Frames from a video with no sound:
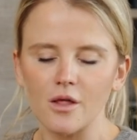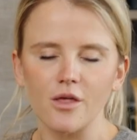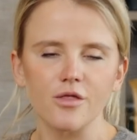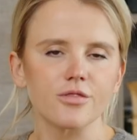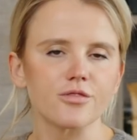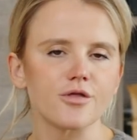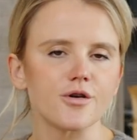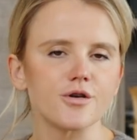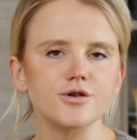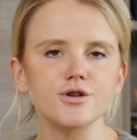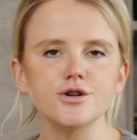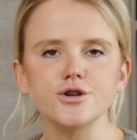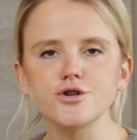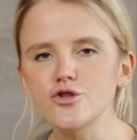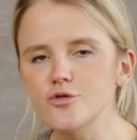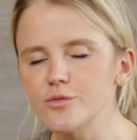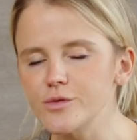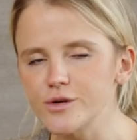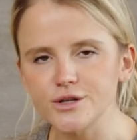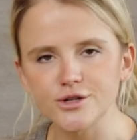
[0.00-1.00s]
There are
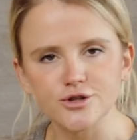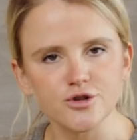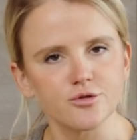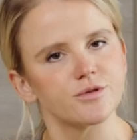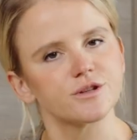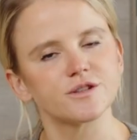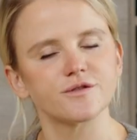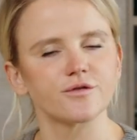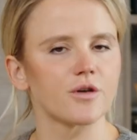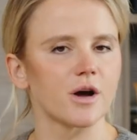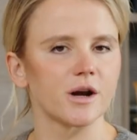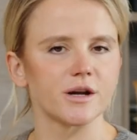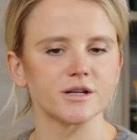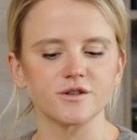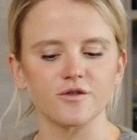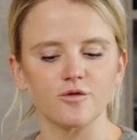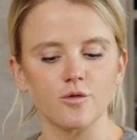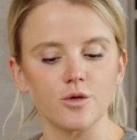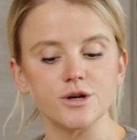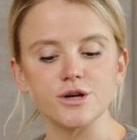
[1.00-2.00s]
numerous varieties
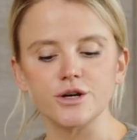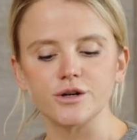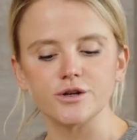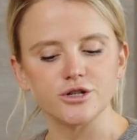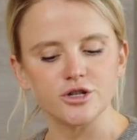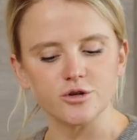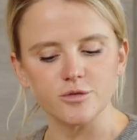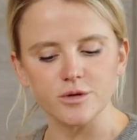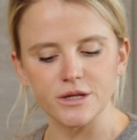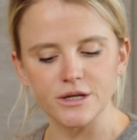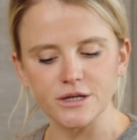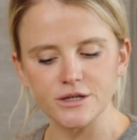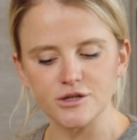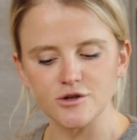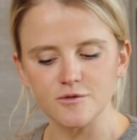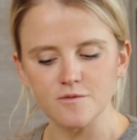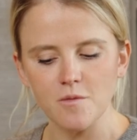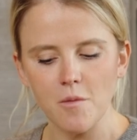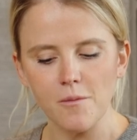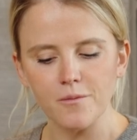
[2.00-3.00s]
of what you can do with
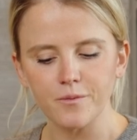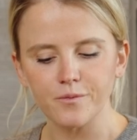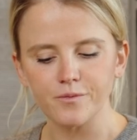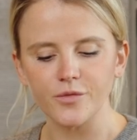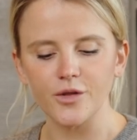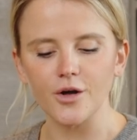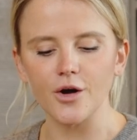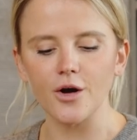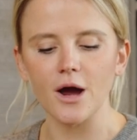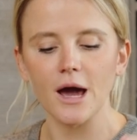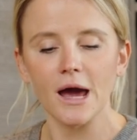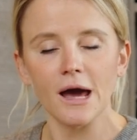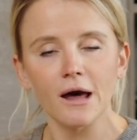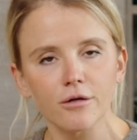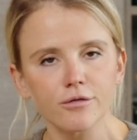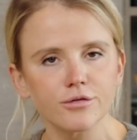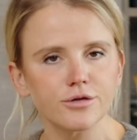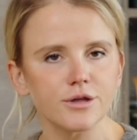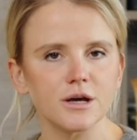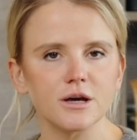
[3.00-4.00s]
this. They're
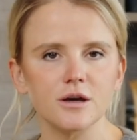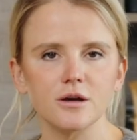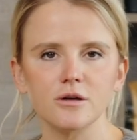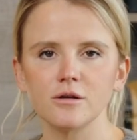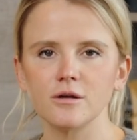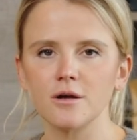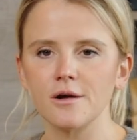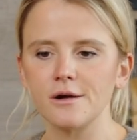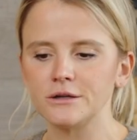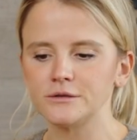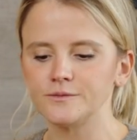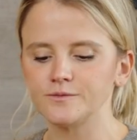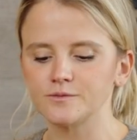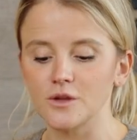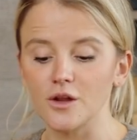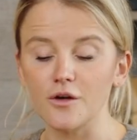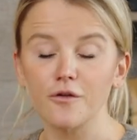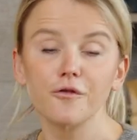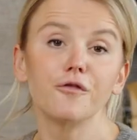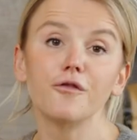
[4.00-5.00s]
healthy,
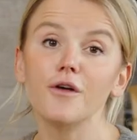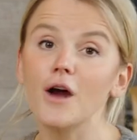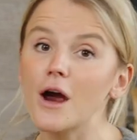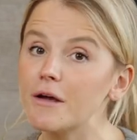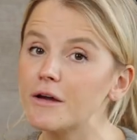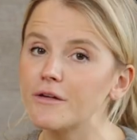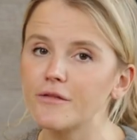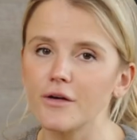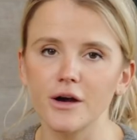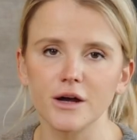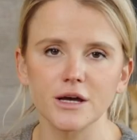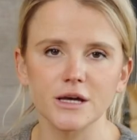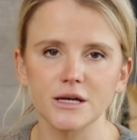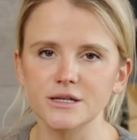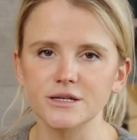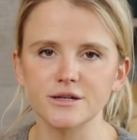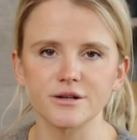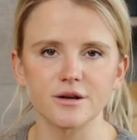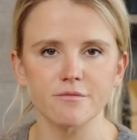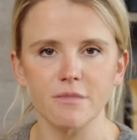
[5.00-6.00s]
they're very, very
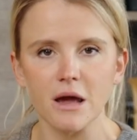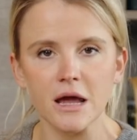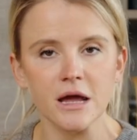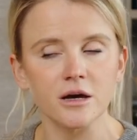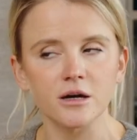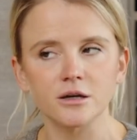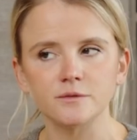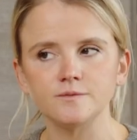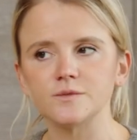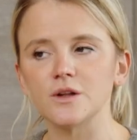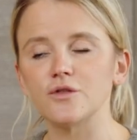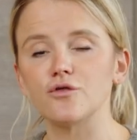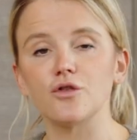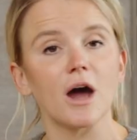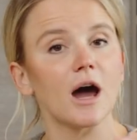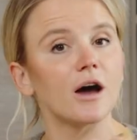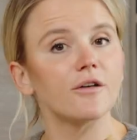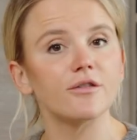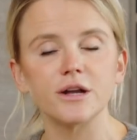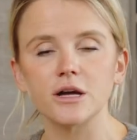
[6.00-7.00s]
easy to make. If you
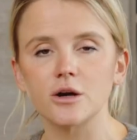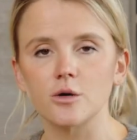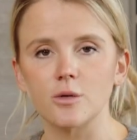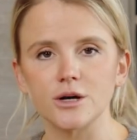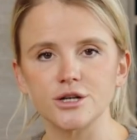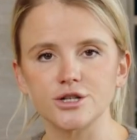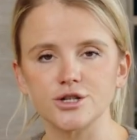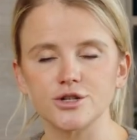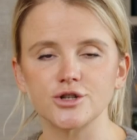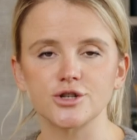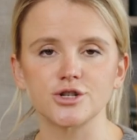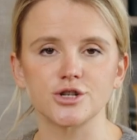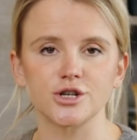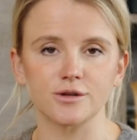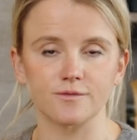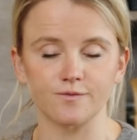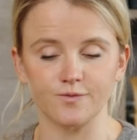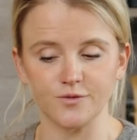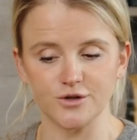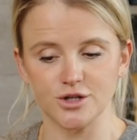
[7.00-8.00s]
have any questions,
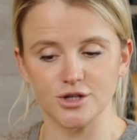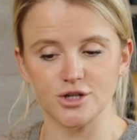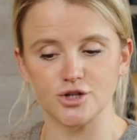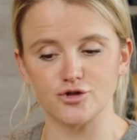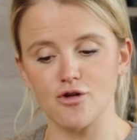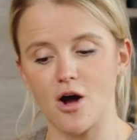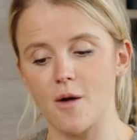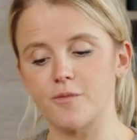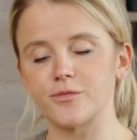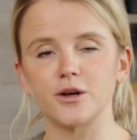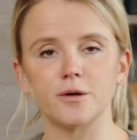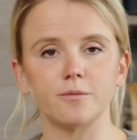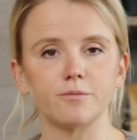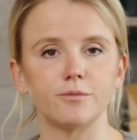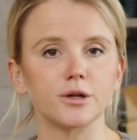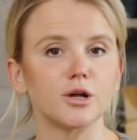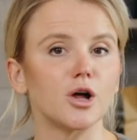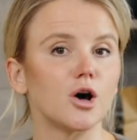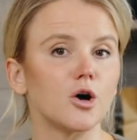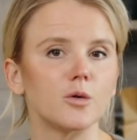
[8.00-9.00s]
just drop them
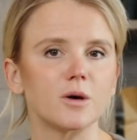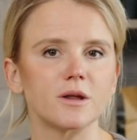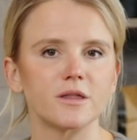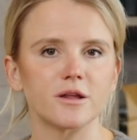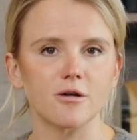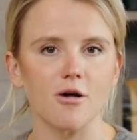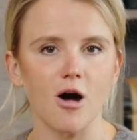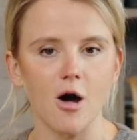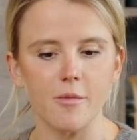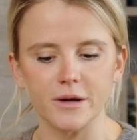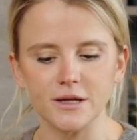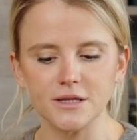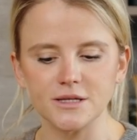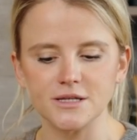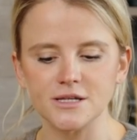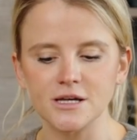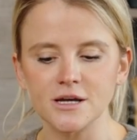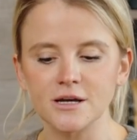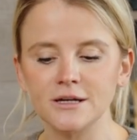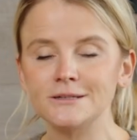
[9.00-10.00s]
below in the
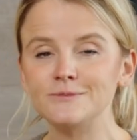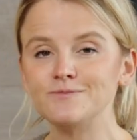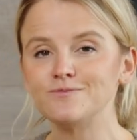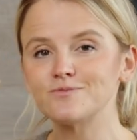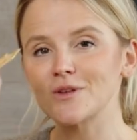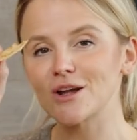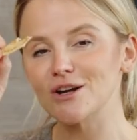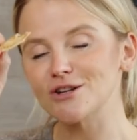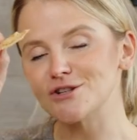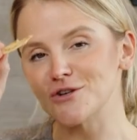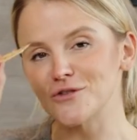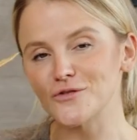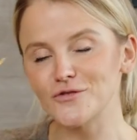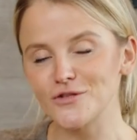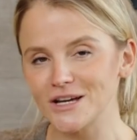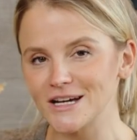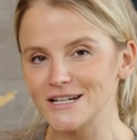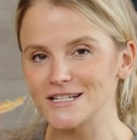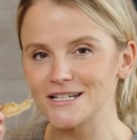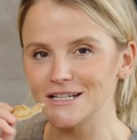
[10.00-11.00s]
comments. Don't
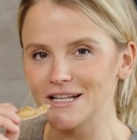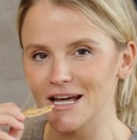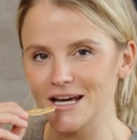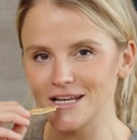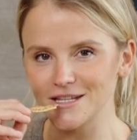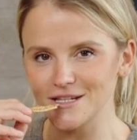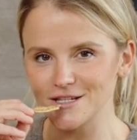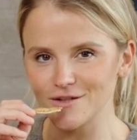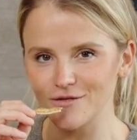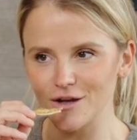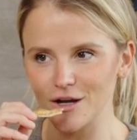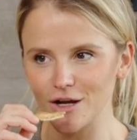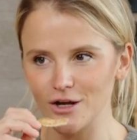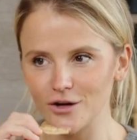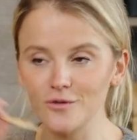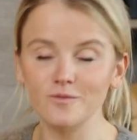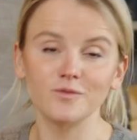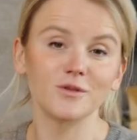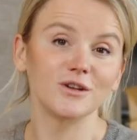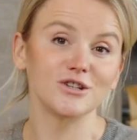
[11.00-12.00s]
forget to like this
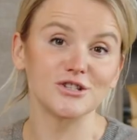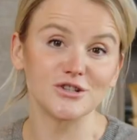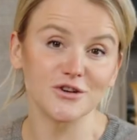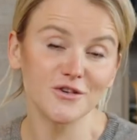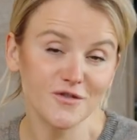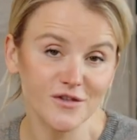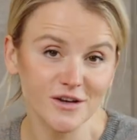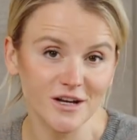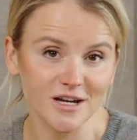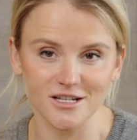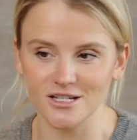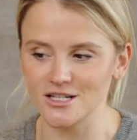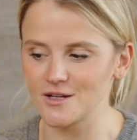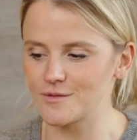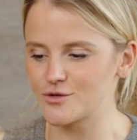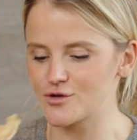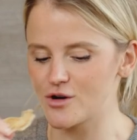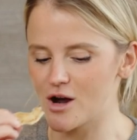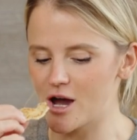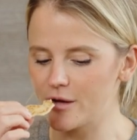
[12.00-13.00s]
video. Don't forget to
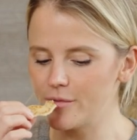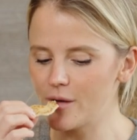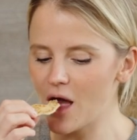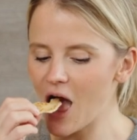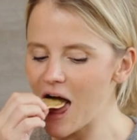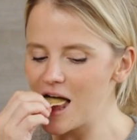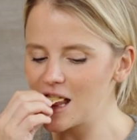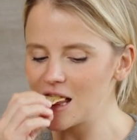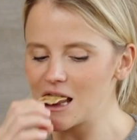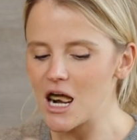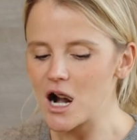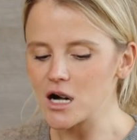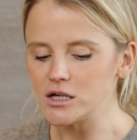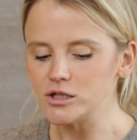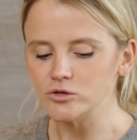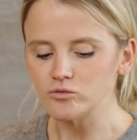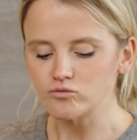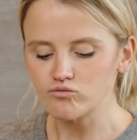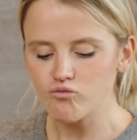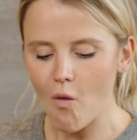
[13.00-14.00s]
subscribe.
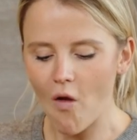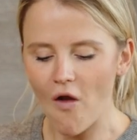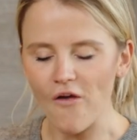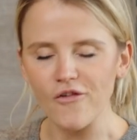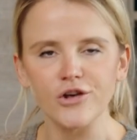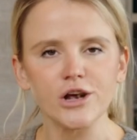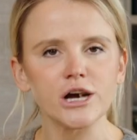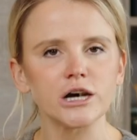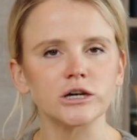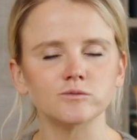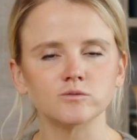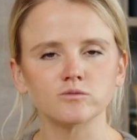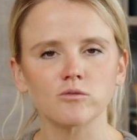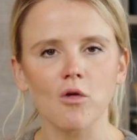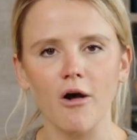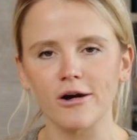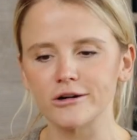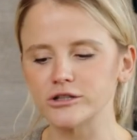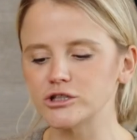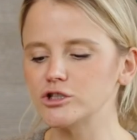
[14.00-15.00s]
And yeah,
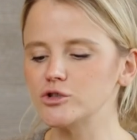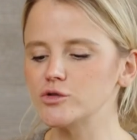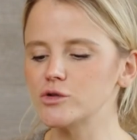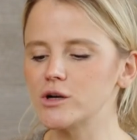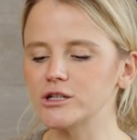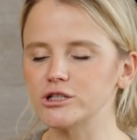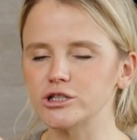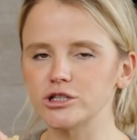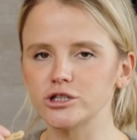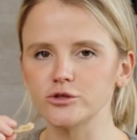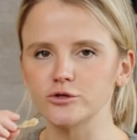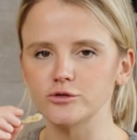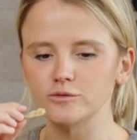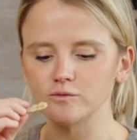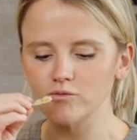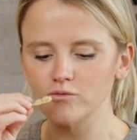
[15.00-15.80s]
I'll see you guys soon.